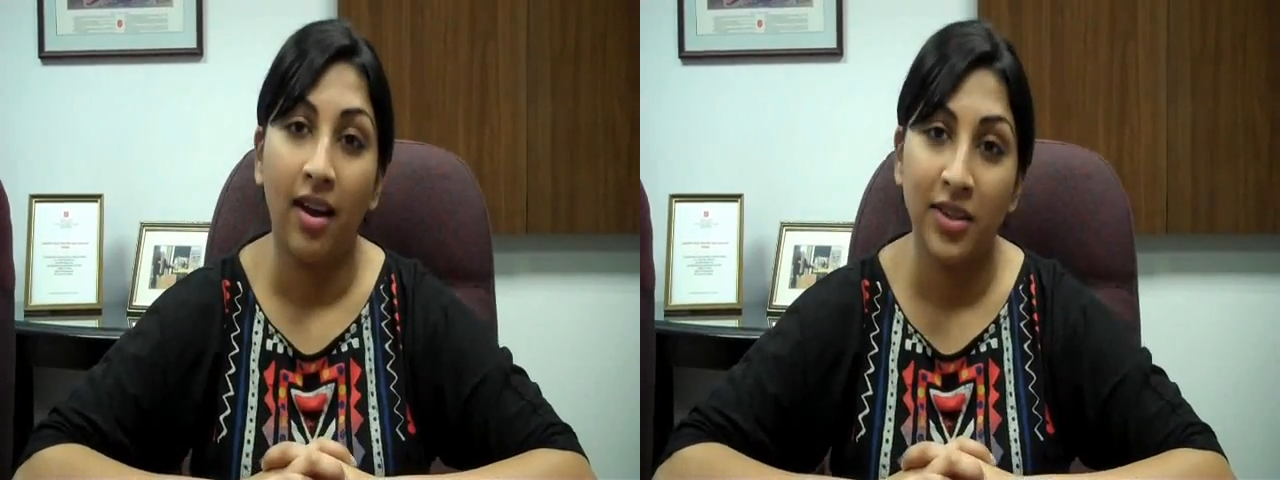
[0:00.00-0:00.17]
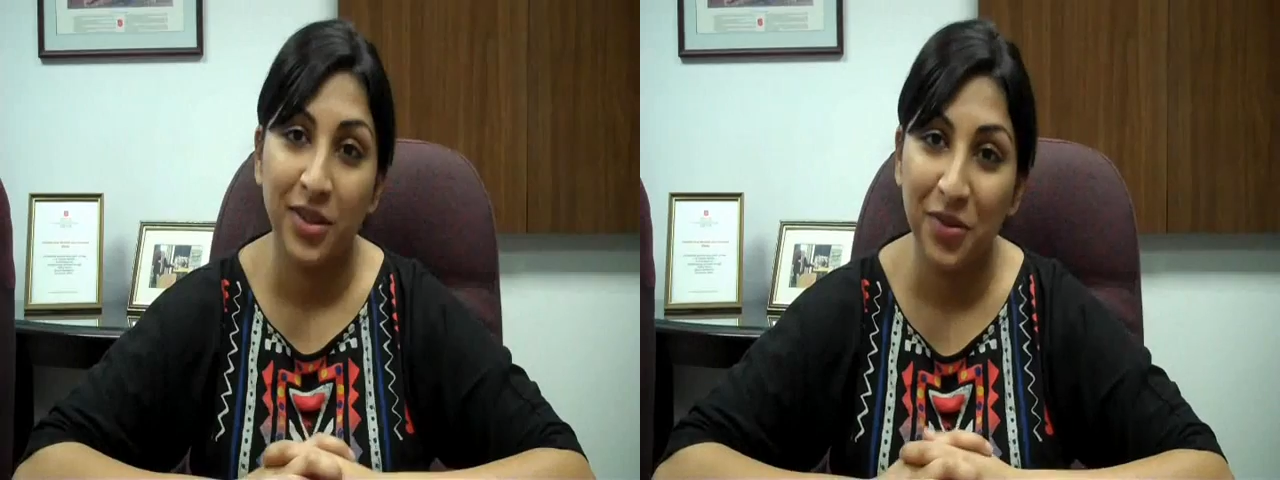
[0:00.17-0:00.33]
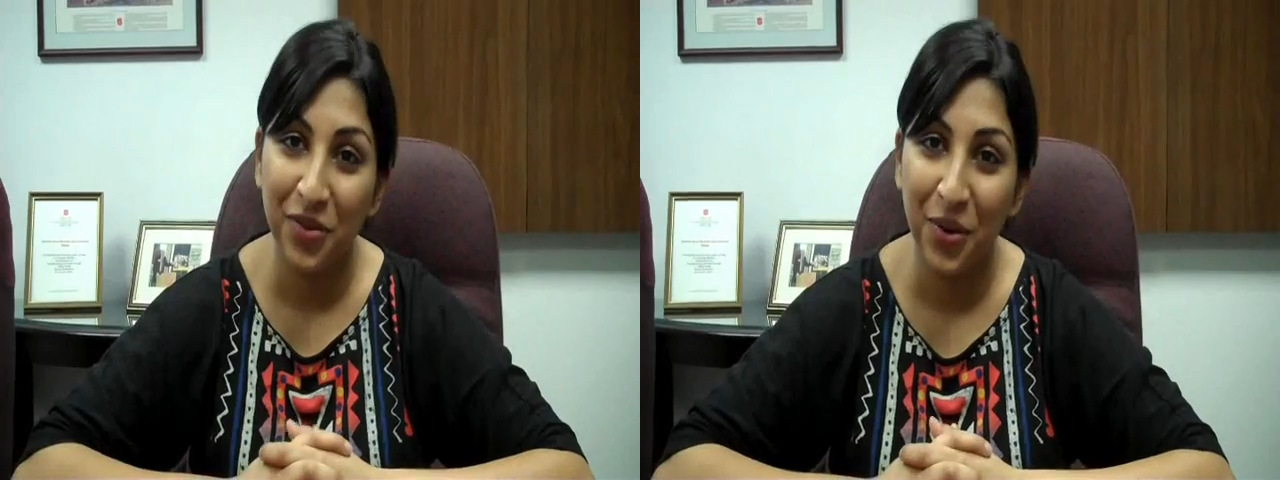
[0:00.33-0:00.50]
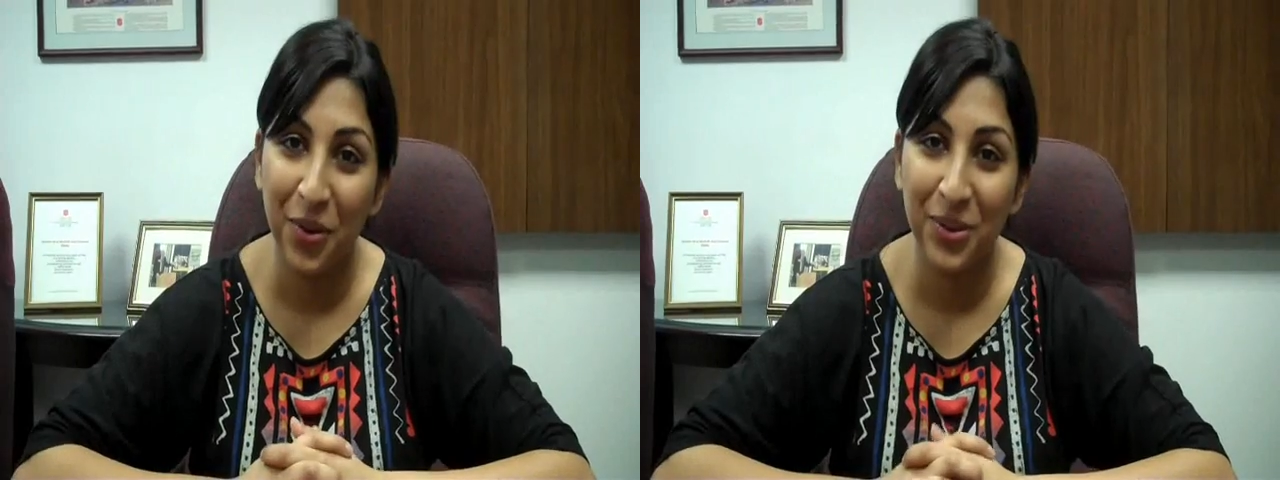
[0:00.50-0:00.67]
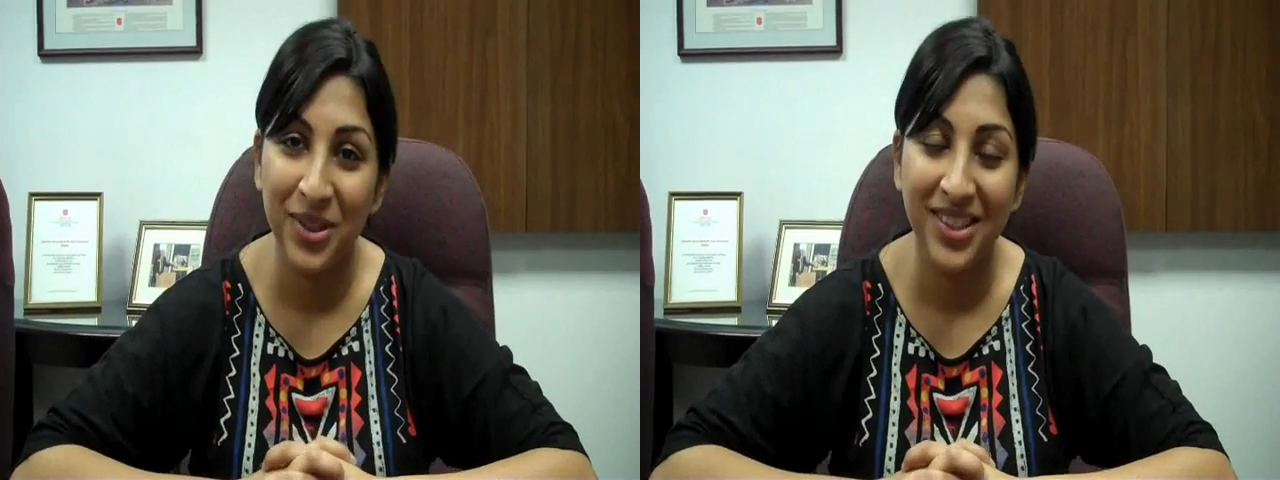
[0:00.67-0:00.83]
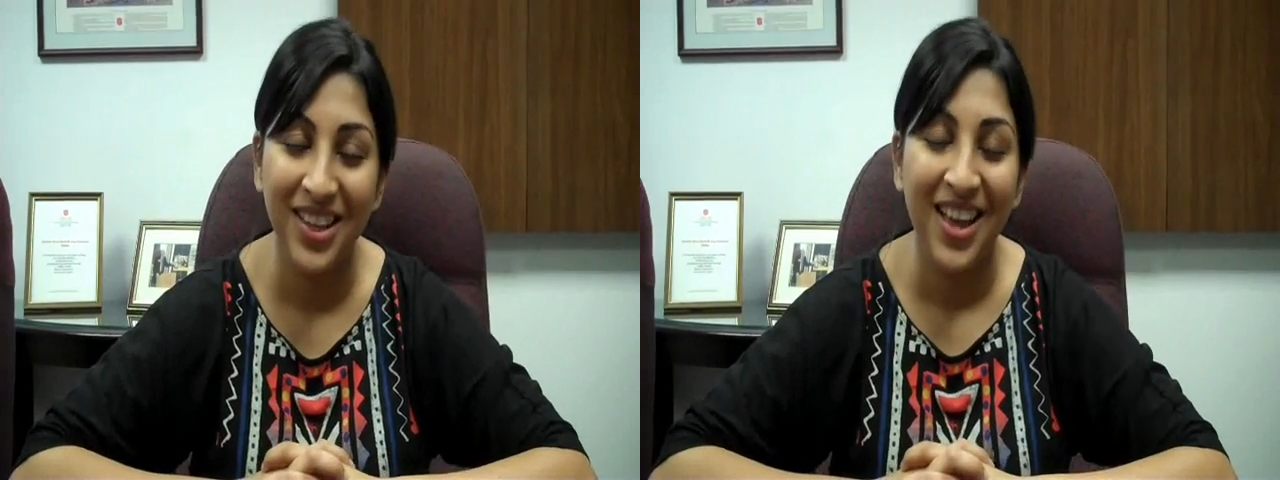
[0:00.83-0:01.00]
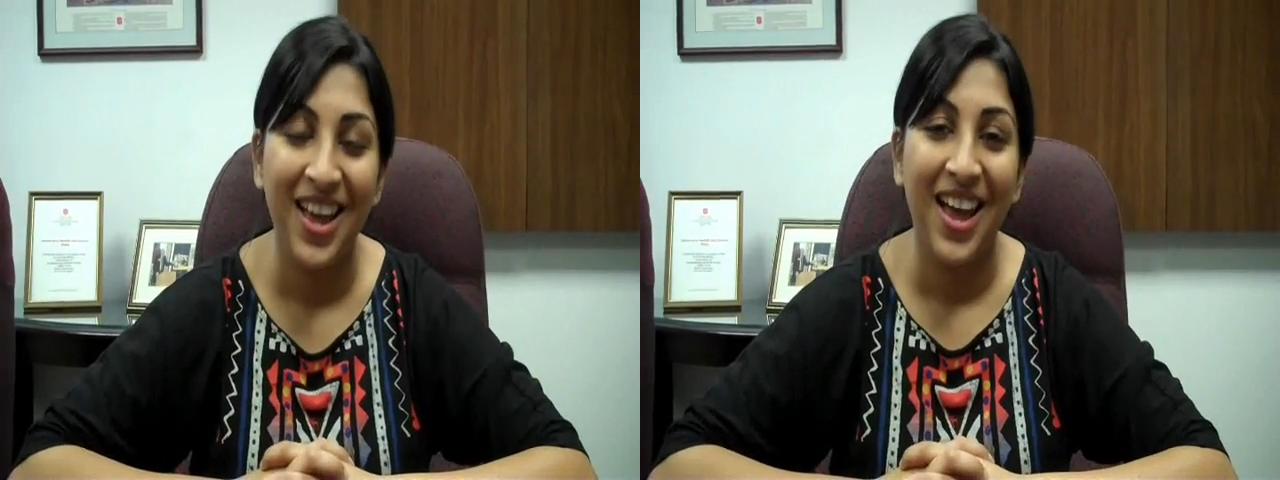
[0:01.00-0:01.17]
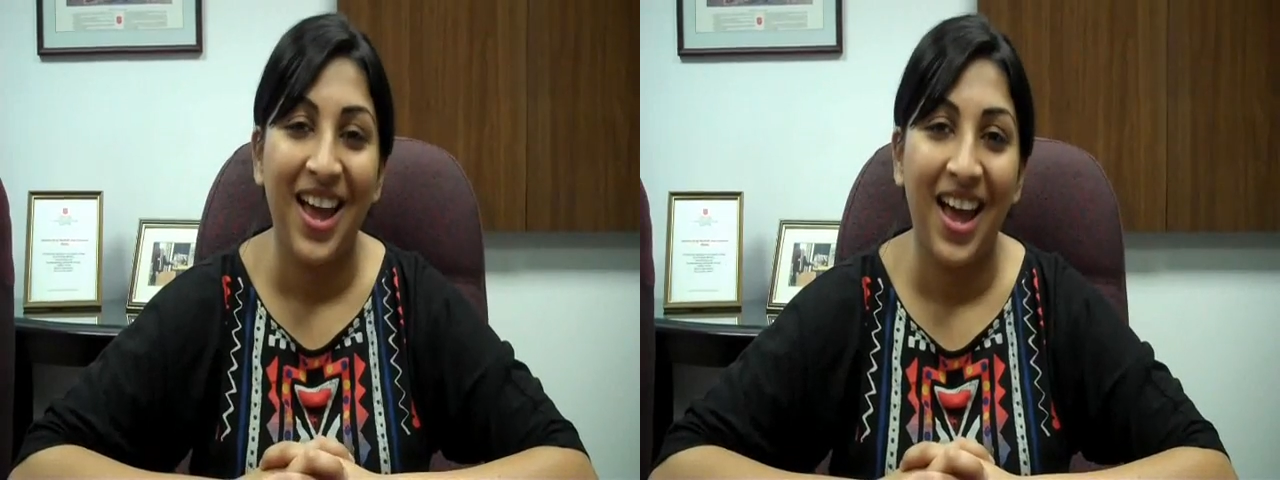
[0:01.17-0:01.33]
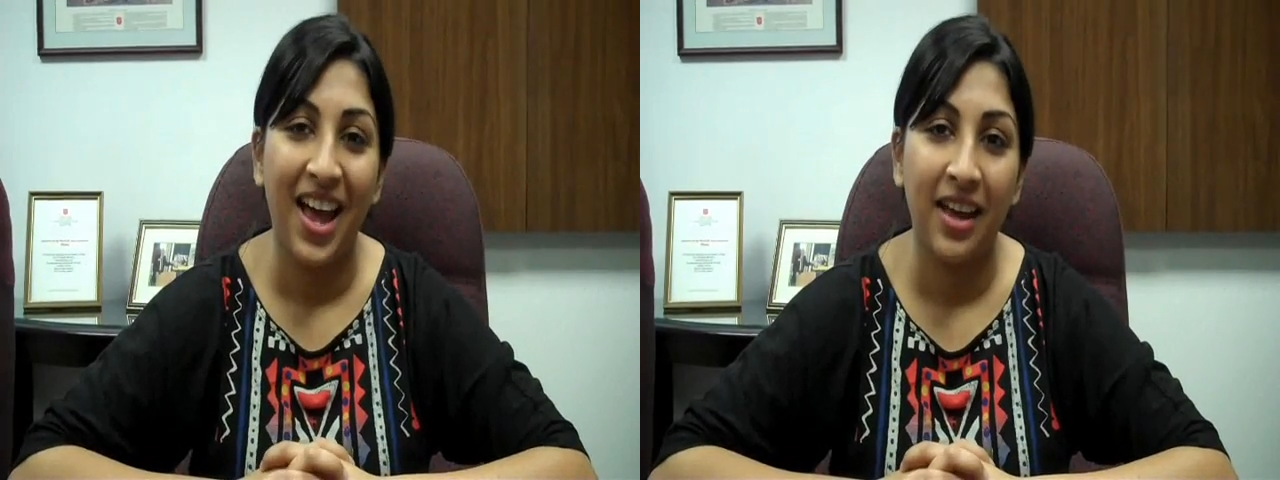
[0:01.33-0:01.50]
answer phones,
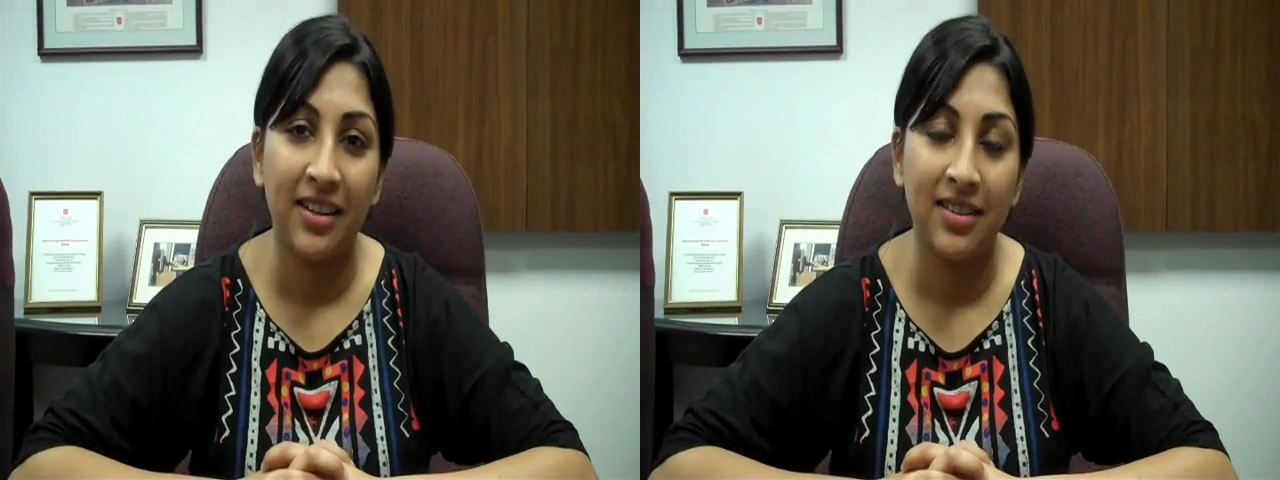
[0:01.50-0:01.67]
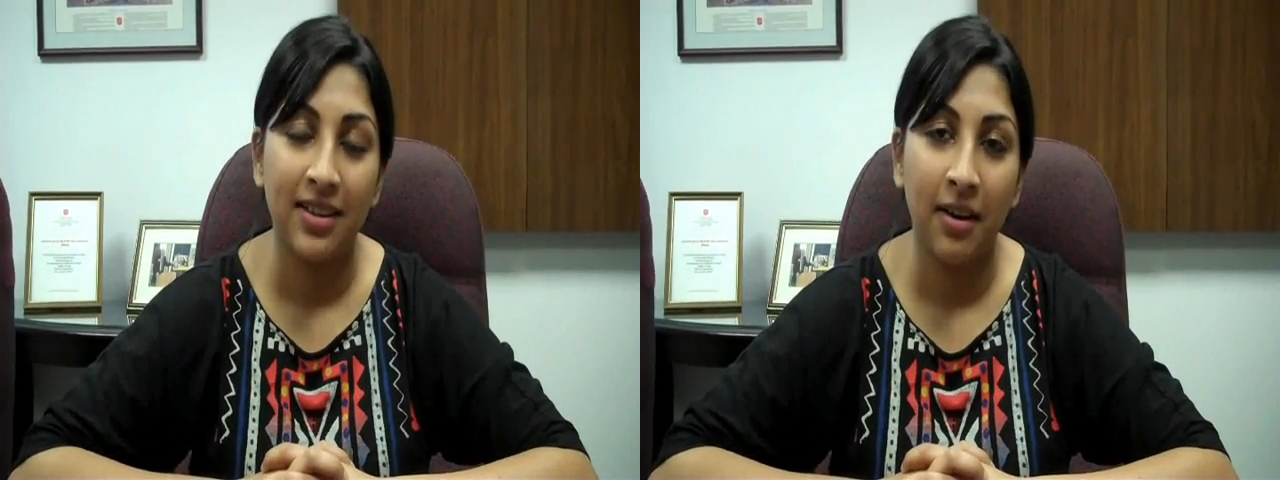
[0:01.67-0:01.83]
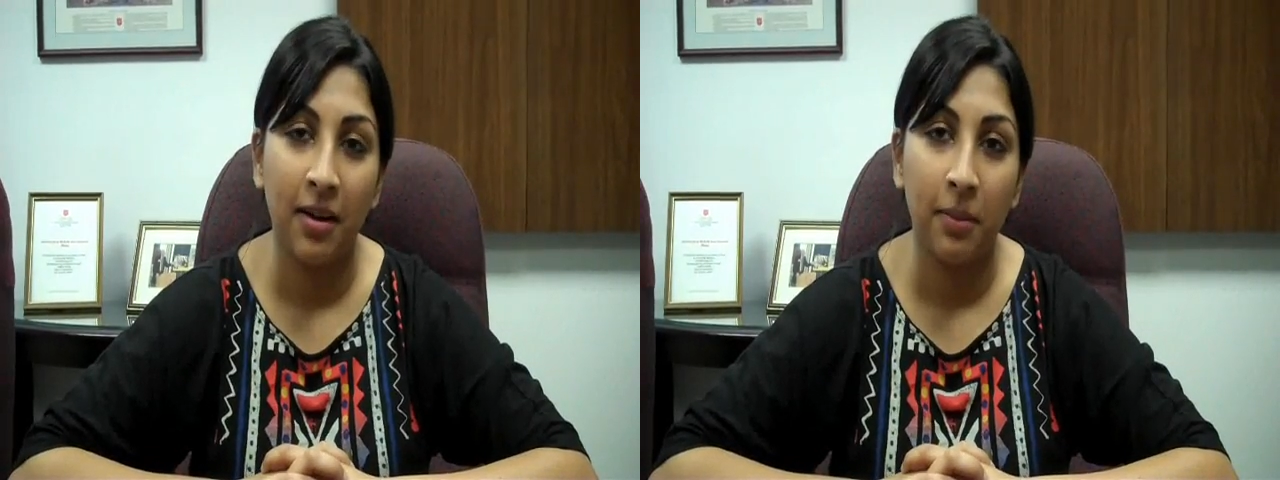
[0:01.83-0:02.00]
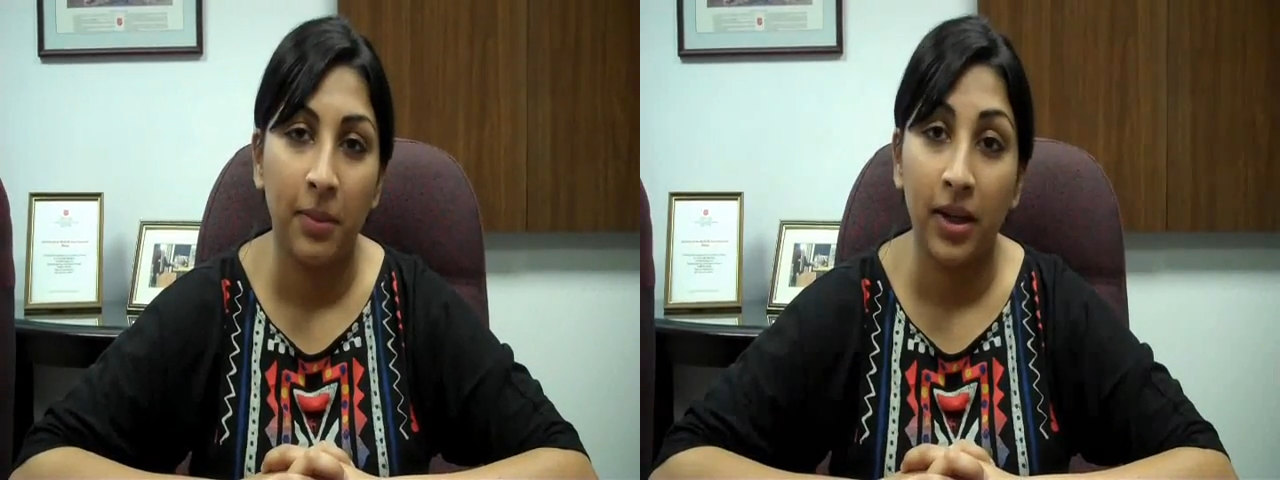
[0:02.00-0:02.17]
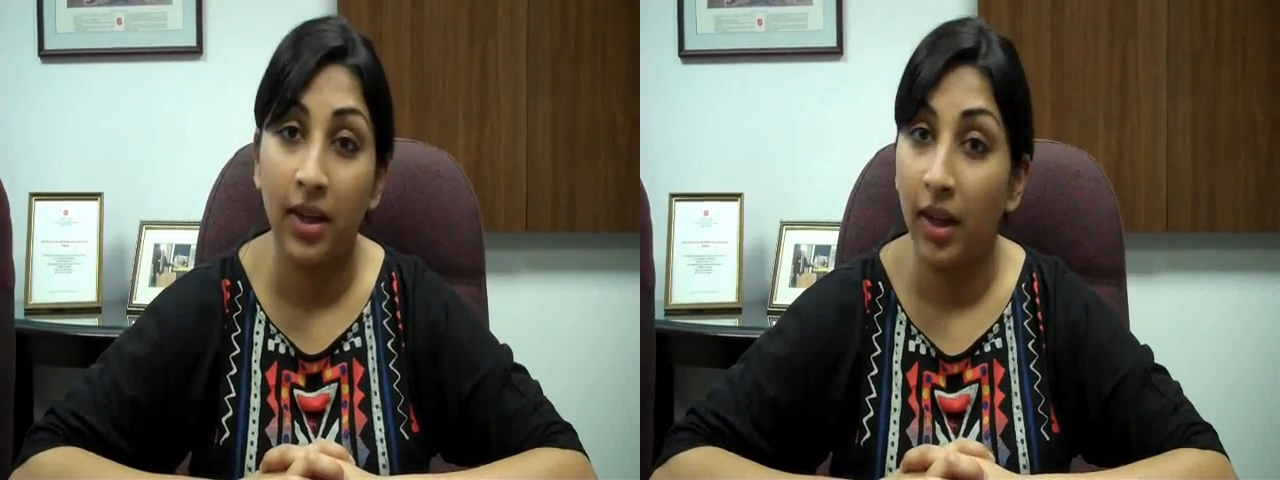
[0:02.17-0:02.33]
and um,